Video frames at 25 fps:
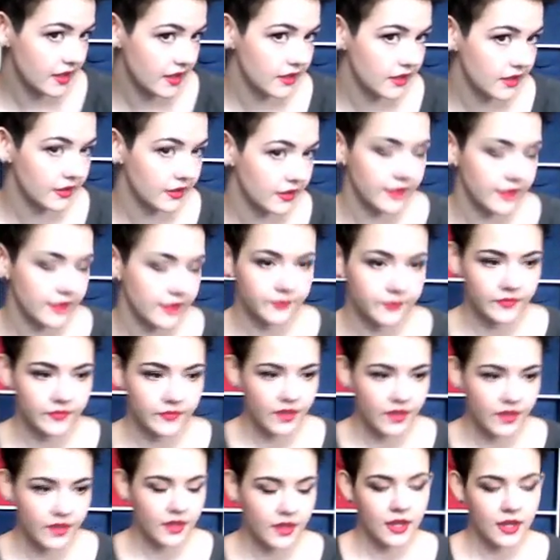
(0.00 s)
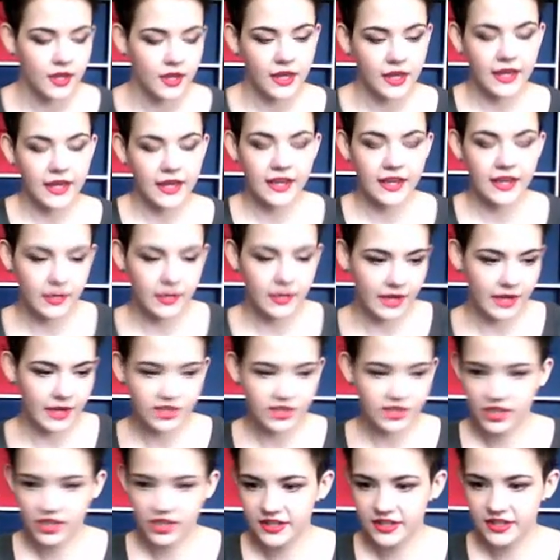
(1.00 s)
Okay, and I'm
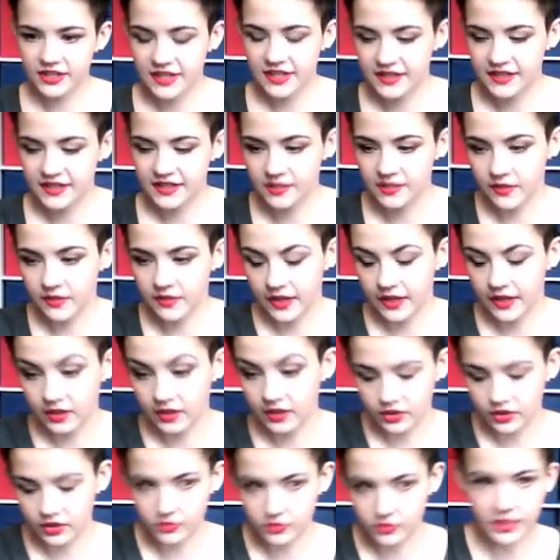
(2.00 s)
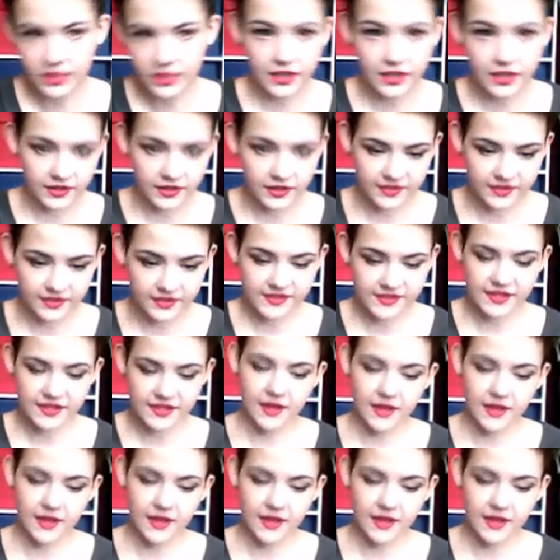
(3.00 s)
actually going to take some of that glue because